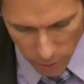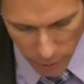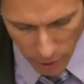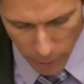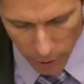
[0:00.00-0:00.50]
to
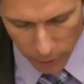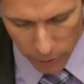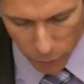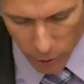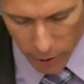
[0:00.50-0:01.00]
be an American?
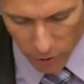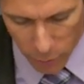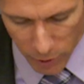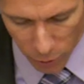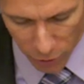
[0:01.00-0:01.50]
If we are not to
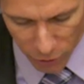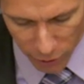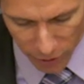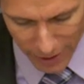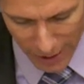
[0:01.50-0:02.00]
be
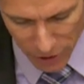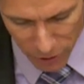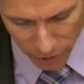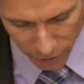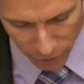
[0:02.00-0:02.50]
Christian
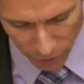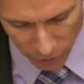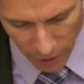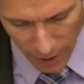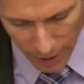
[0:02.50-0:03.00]
nationalists,
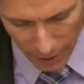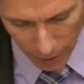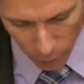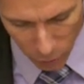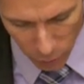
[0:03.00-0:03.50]

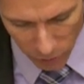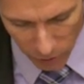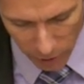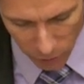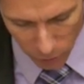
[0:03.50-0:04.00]
how do we
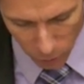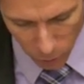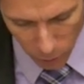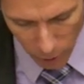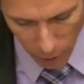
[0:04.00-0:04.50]
seek
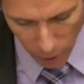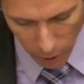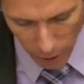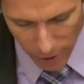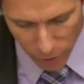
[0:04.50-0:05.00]
to
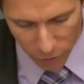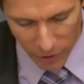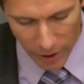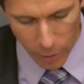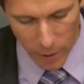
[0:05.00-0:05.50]
uh,
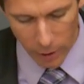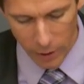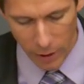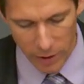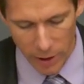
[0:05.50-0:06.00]
understand American
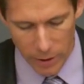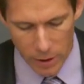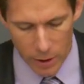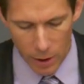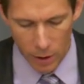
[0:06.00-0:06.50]

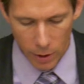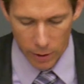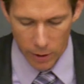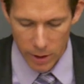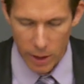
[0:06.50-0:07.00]
identity? And I
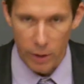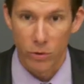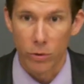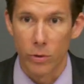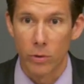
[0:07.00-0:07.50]
think the
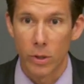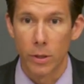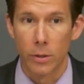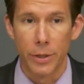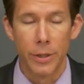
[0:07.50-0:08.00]
answer is
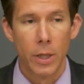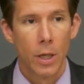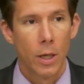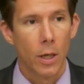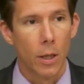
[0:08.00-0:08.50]
clearly
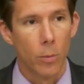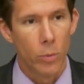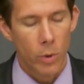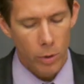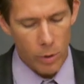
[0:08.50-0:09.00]
um,
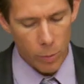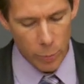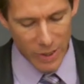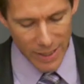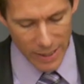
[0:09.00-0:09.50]
it
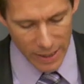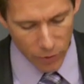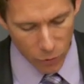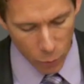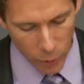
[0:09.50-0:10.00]

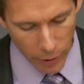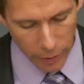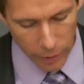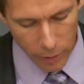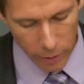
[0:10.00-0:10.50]
begins with
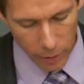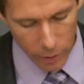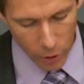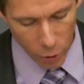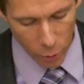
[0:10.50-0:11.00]

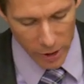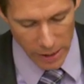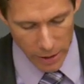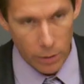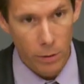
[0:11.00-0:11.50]
the
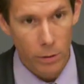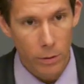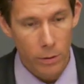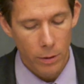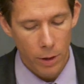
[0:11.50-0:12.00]
creed,
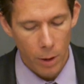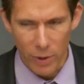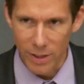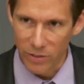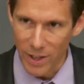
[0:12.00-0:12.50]

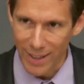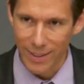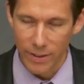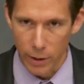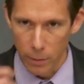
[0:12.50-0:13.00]
but it does not
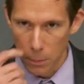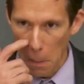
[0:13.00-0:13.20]
end there.